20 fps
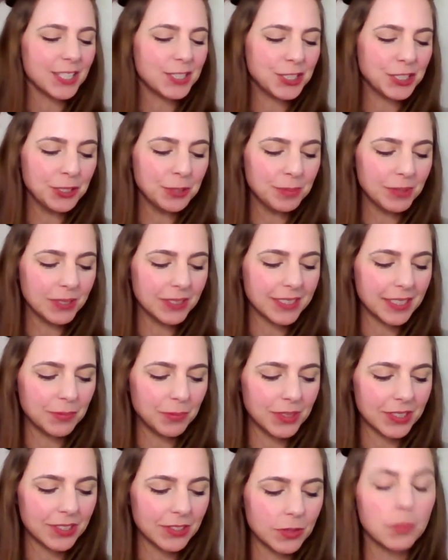A tunable
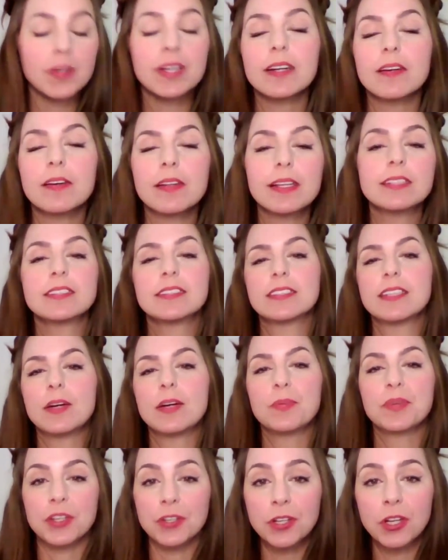tin whistle, well, let's
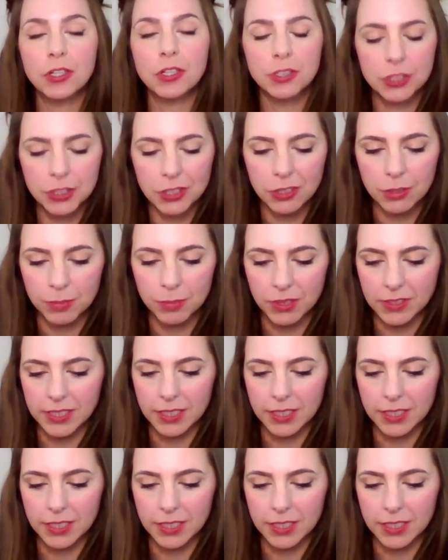start with a non-tunable